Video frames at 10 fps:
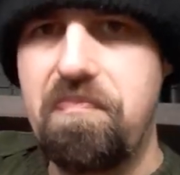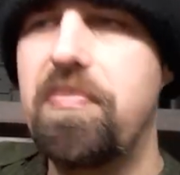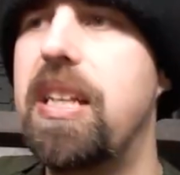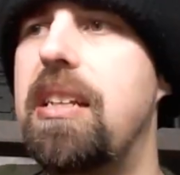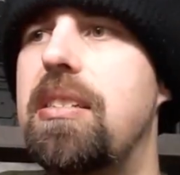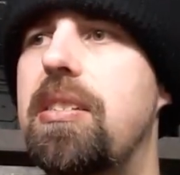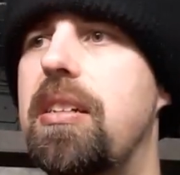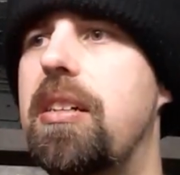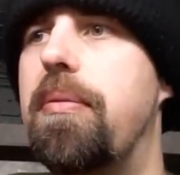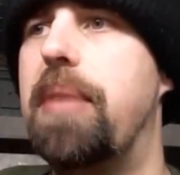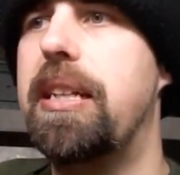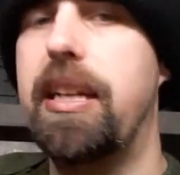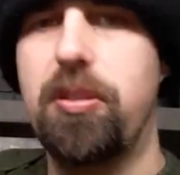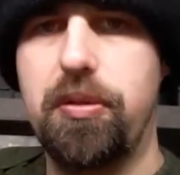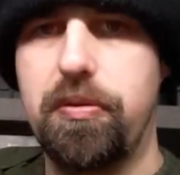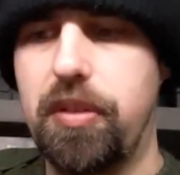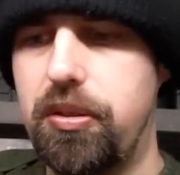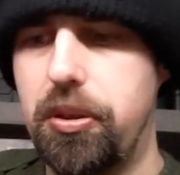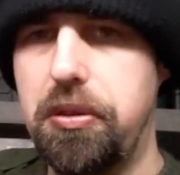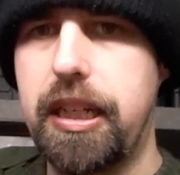this is my take on
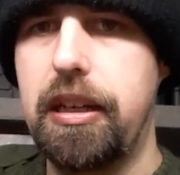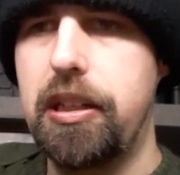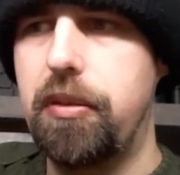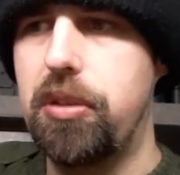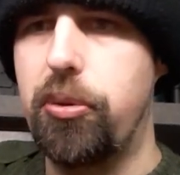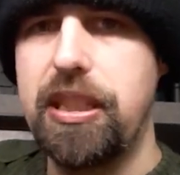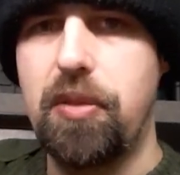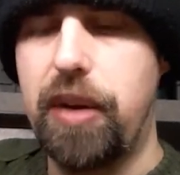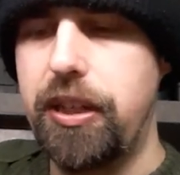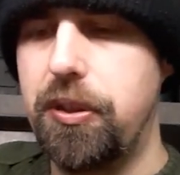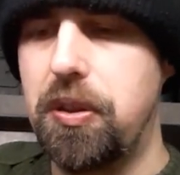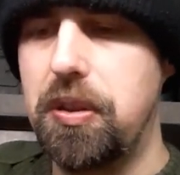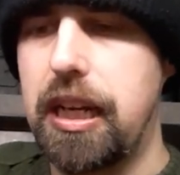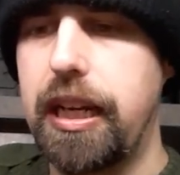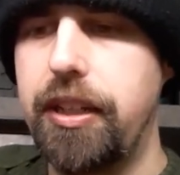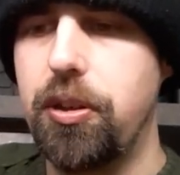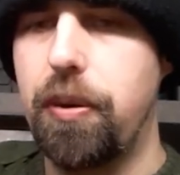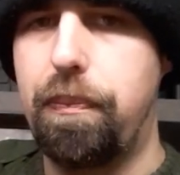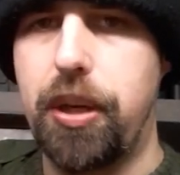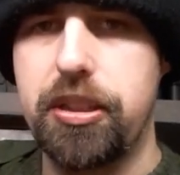the reason why you don't clean
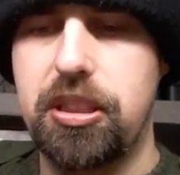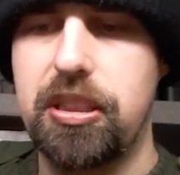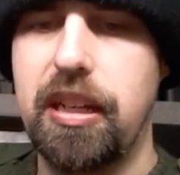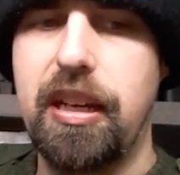your pots,